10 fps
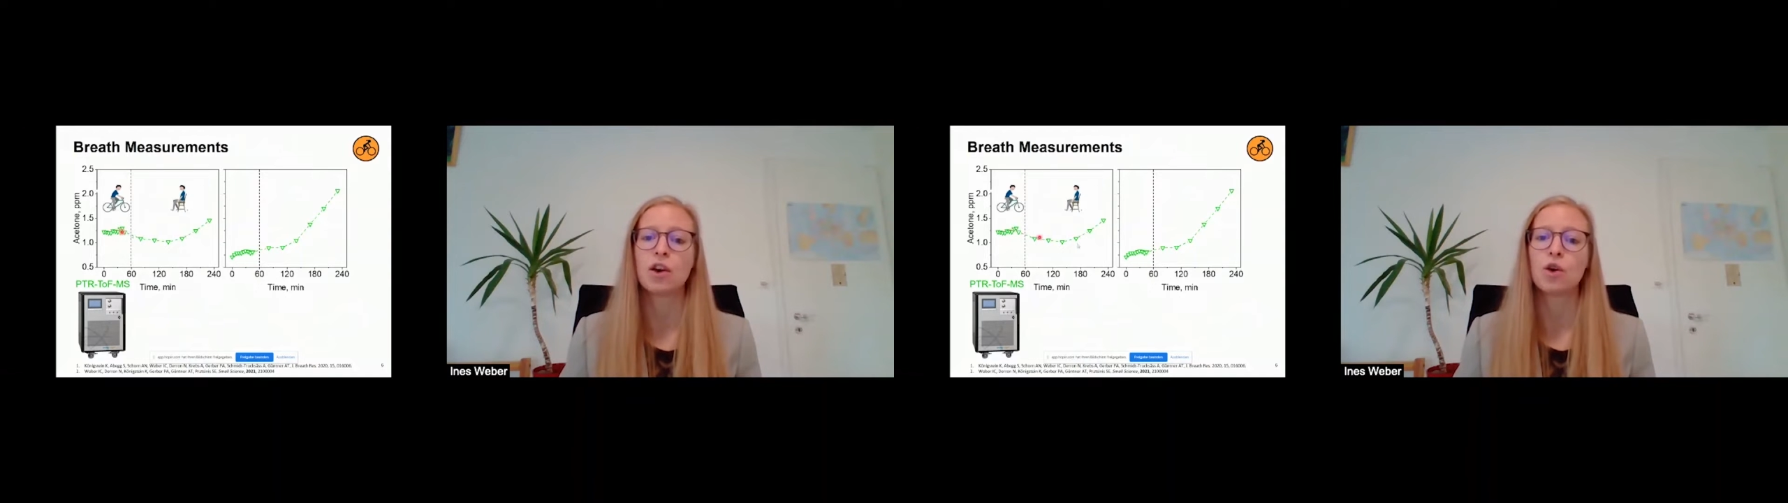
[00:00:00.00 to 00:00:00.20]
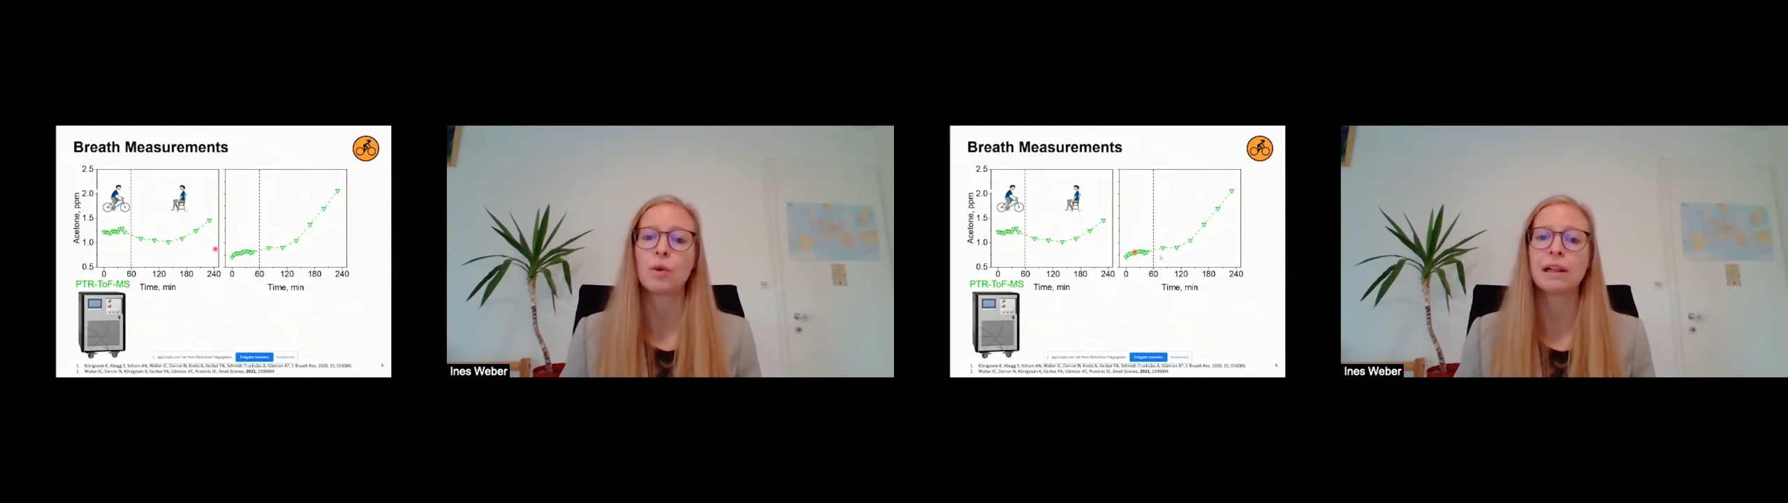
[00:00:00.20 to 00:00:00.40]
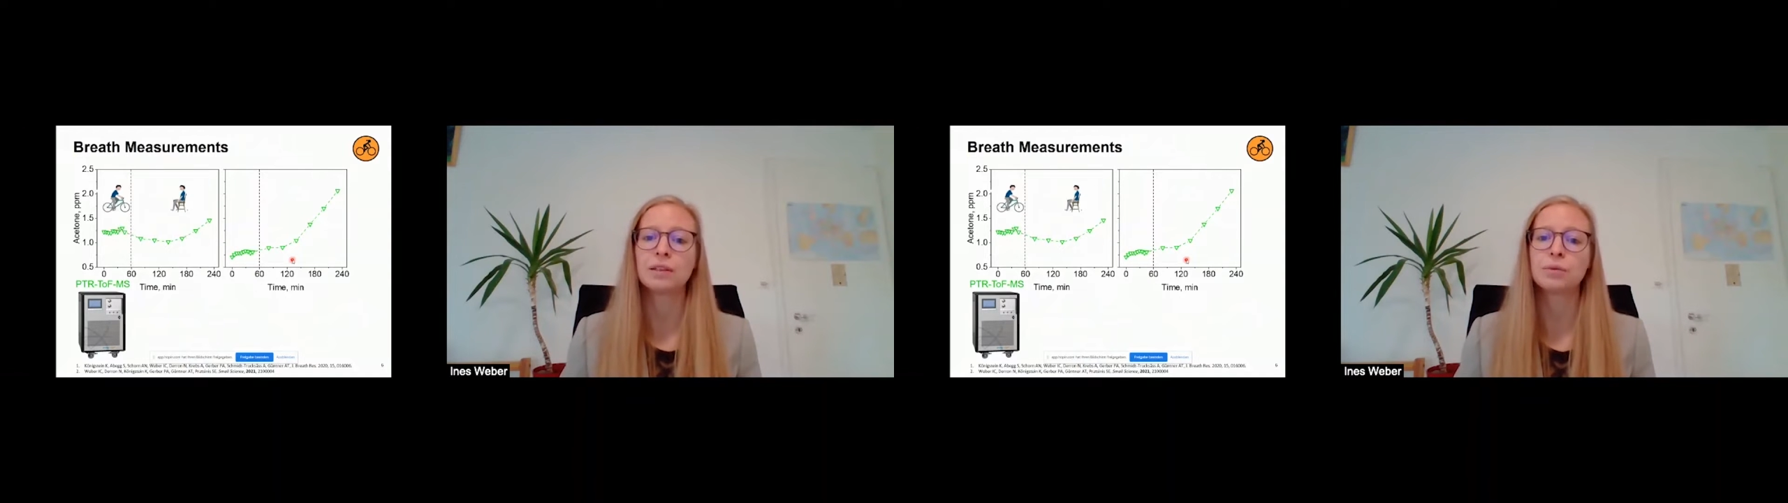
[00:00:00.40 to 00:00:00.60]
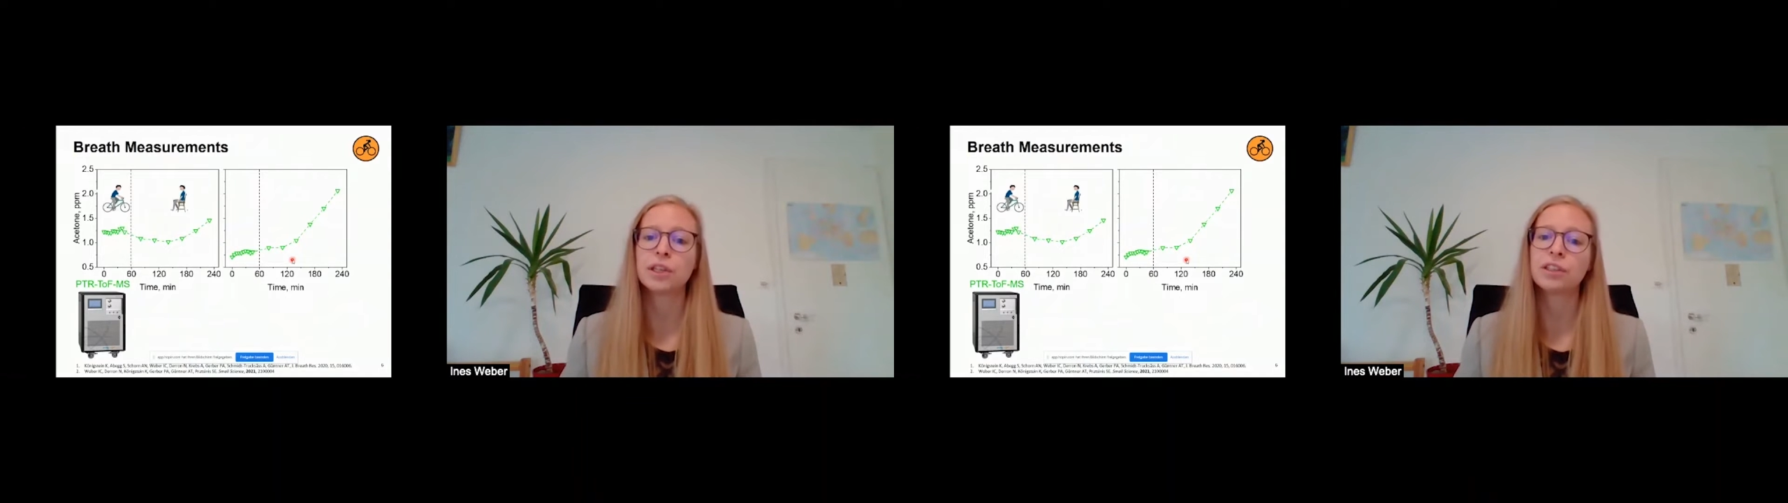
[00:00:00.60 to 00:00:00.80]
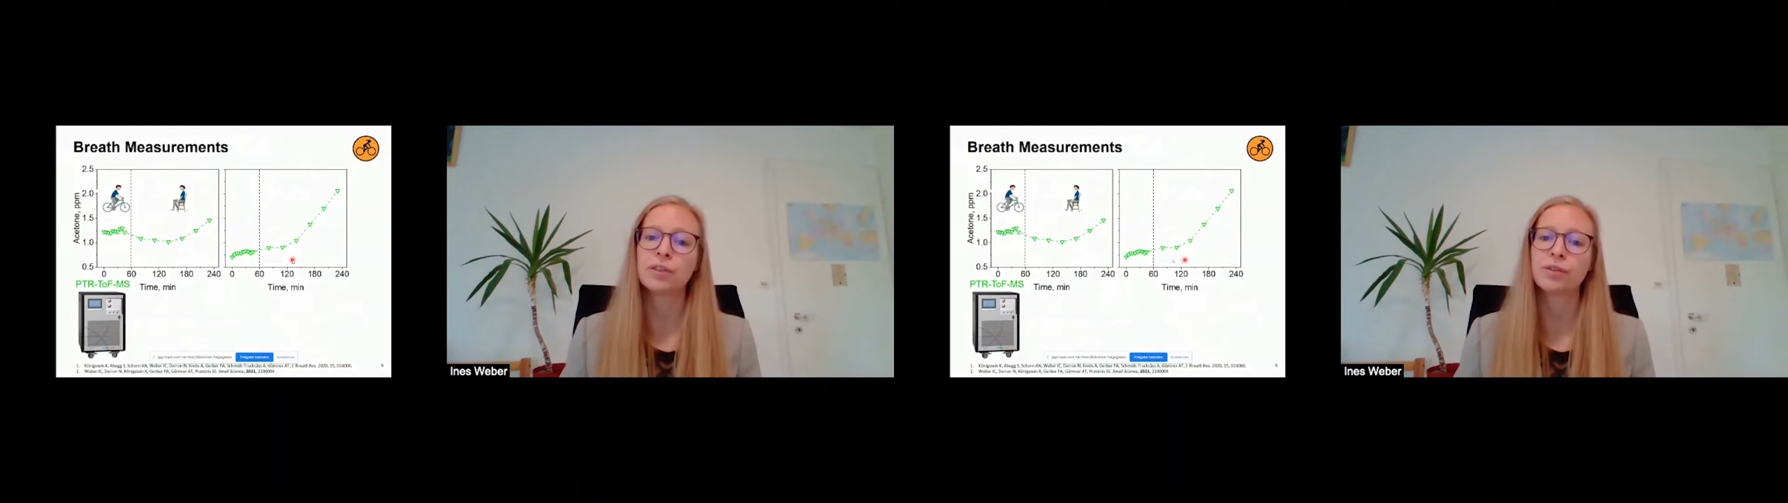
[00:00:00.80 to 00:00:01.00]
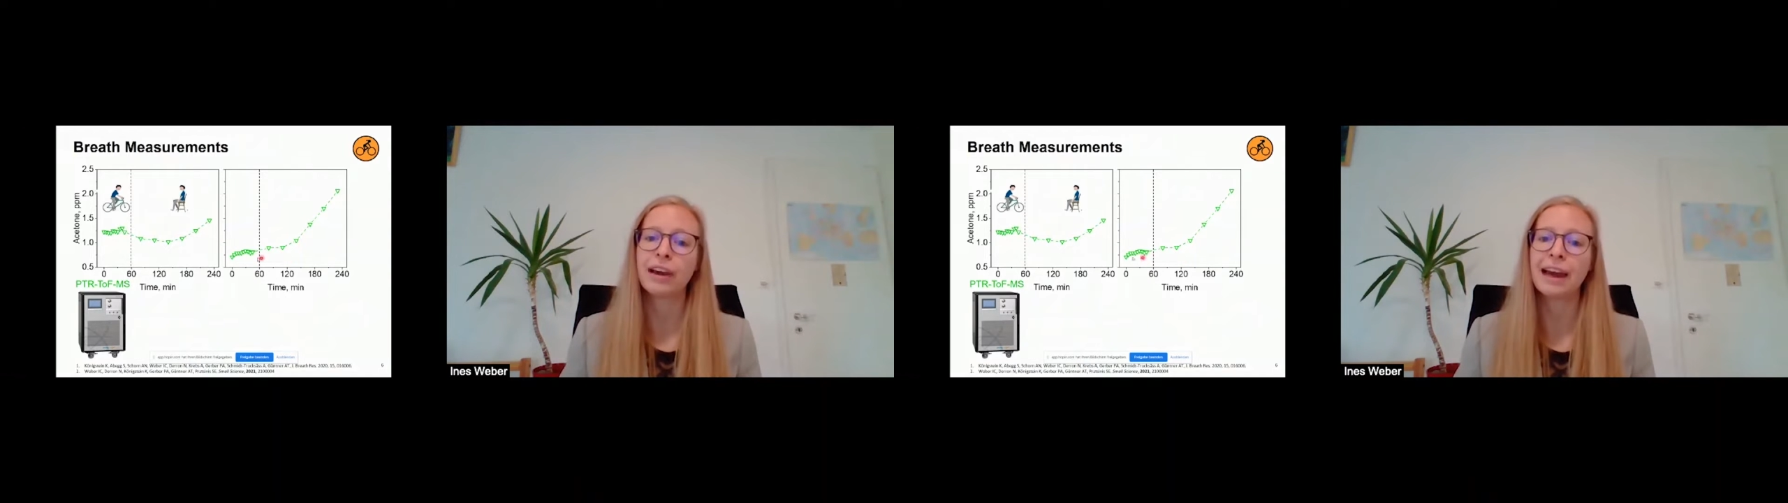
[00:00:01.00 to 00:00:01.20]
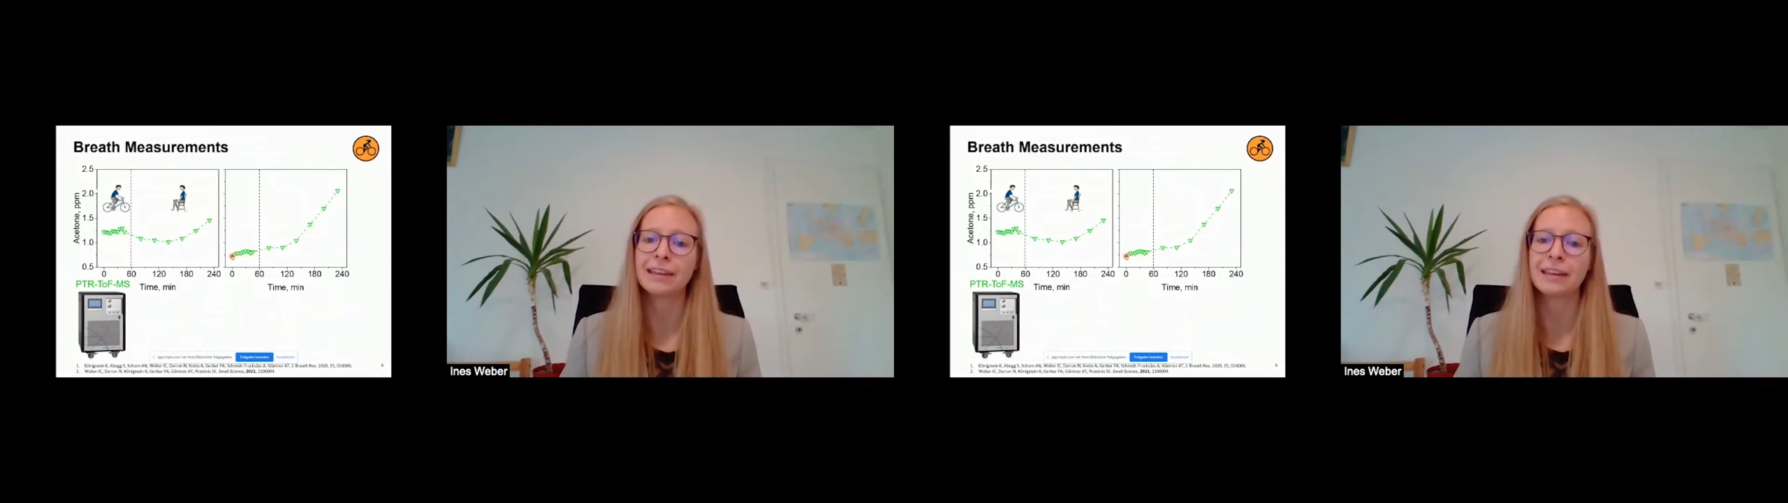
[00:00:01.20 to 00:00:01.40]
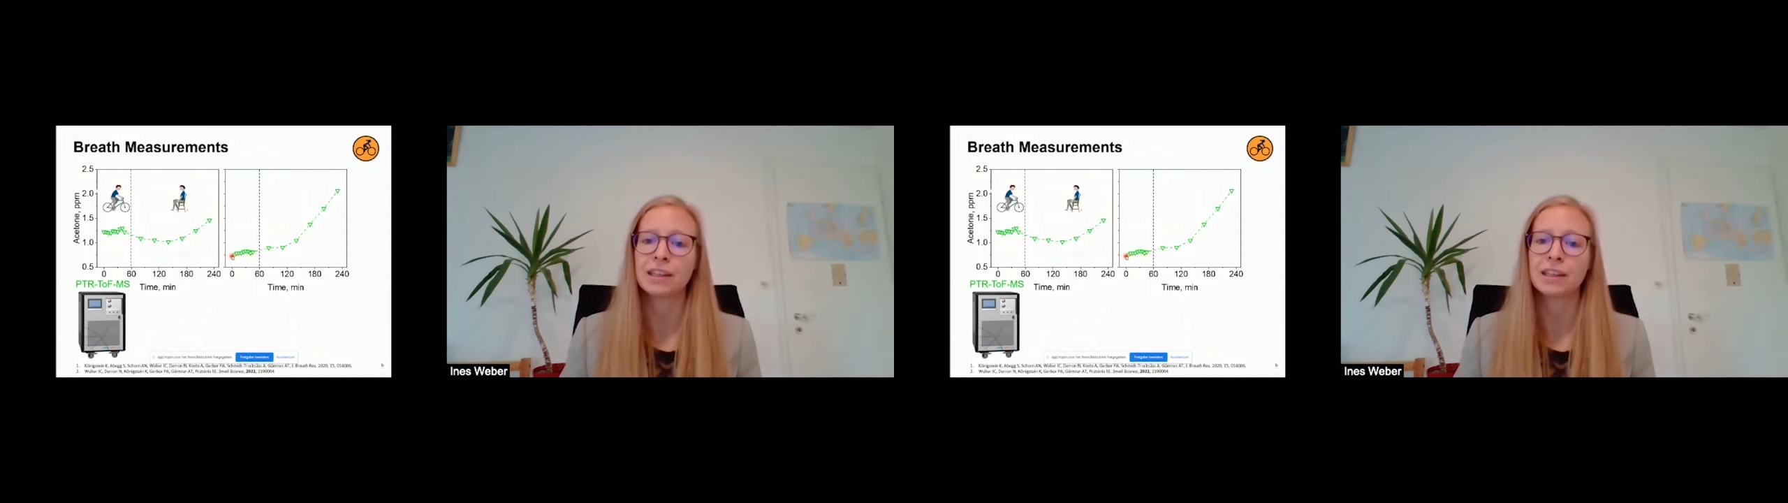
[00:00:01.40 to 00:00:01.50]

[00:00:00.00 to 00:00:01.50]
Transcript: while the one on the right